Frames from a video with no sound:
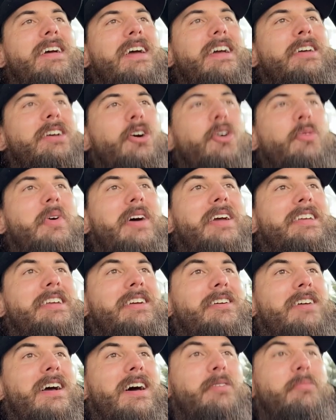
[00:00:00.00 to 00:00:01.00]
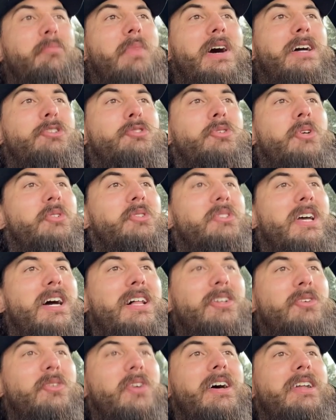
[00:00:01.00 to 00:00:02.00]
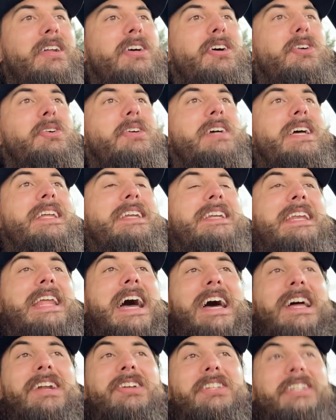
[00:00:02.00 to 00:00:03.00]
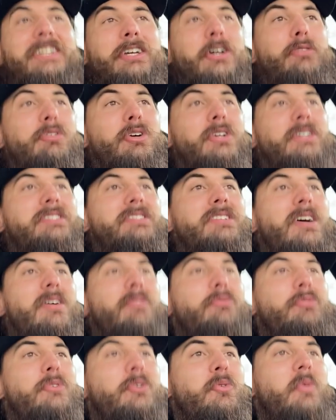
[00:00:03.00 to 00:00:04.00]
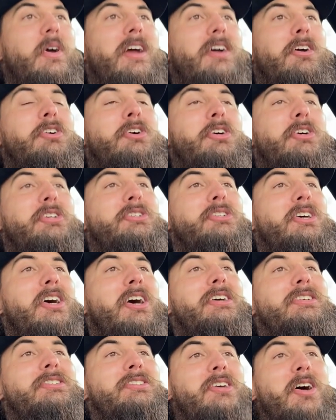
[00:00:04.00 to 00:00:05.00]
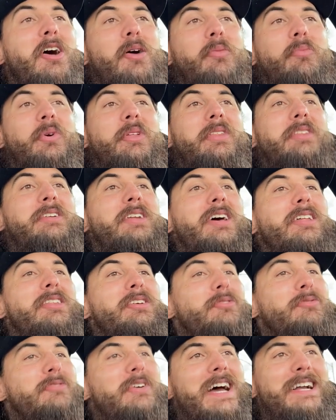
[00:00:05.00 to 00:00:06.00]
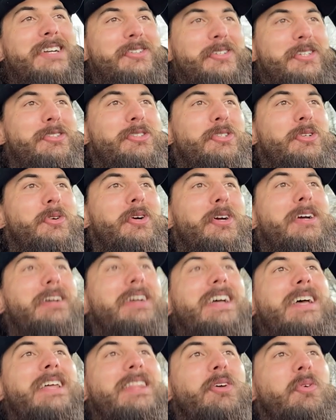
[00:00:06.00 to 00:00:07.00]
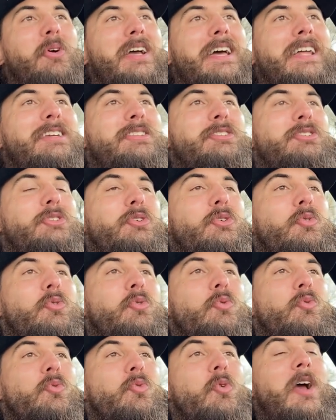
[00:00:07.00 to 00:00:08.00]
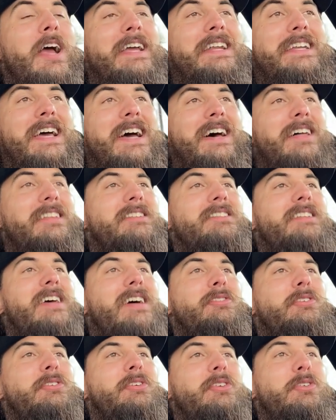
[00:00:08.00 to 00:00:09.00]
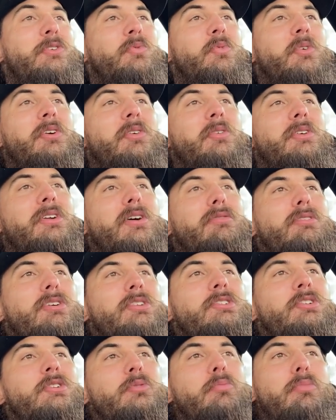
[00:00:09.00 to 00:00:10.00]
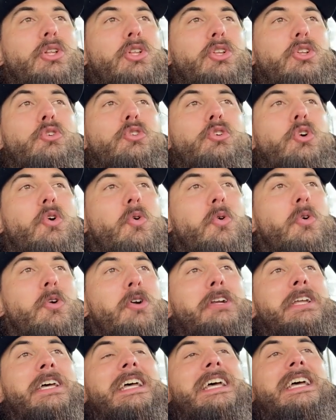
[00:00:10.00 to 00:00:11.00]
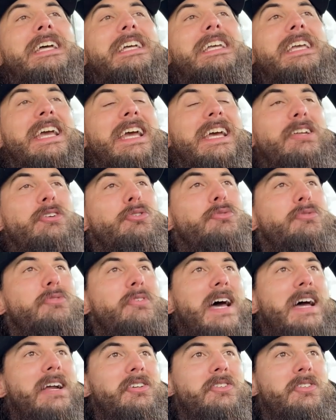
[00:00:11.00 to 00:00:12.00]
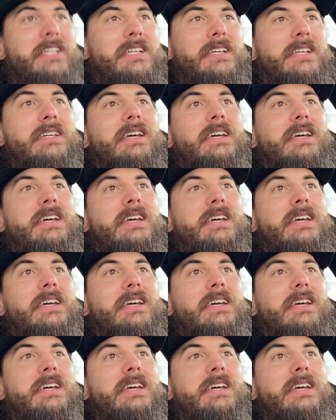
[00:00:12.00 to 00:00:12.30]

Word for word: Hey y'all, Mike here out in Montrose, Colorado, and Natalie over at Som Footwear hooked us up with another factory tour that we're headed to right now this afternoon. We're going over to Bluecorn Candle Factory.